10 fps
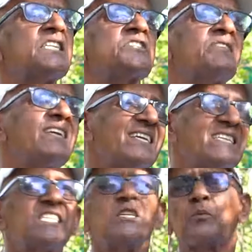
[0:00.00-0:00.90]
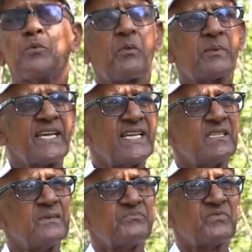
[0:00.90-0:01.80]
and it is very easy to
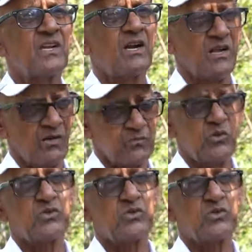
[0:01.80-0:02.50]
propagate, and of